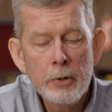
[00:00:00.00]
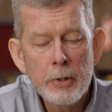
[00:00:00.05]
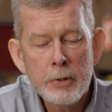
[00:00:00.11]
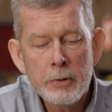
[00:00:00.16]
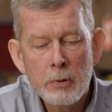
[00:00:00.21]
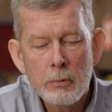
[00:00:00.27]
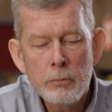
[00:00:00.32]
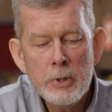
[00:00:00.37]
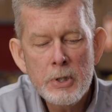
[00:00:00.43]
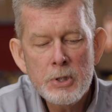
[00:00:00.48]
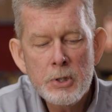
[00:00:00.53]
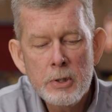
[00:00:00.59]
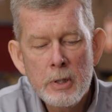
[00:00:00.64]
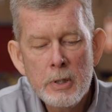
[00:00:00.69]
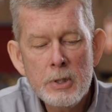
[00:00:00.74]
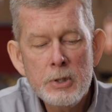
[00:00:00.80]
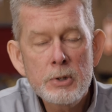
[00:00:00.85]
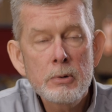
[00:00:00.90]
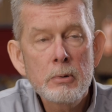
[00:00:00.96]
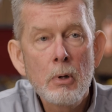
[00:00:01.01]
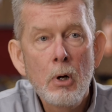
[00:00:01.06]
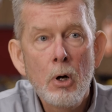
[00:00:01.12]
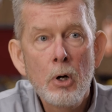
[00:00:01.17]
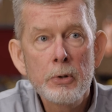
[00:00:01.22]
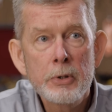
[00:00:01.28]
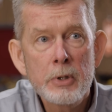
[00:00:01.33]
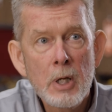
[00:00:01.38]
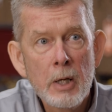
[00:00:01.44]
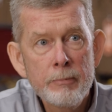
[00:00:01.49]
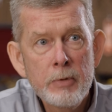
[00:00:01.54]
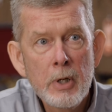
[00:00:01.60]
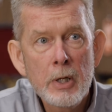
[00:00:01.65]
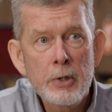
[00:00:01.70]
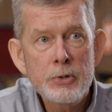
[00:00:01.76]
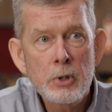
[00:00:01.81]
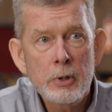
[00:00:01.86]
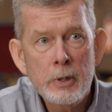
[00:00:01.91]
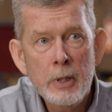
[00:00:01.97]
and the reason is all the
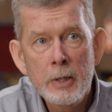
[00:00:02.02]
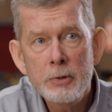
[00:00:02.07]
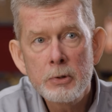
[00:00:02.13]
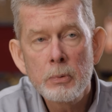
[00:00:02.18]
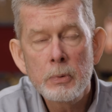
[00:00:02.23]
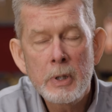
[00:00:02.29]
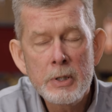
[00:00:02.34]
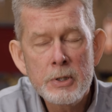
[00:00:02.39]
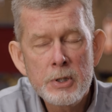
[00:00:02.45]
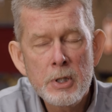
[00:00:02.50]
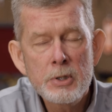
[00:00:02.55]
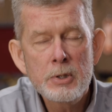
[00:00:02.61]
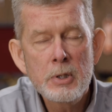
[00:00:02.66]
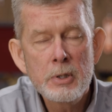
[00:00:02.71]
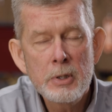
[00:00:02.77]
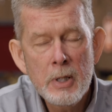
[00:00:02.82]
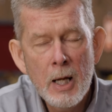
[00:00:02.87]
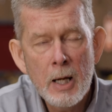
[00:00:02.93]
dovetails are cut to a consistent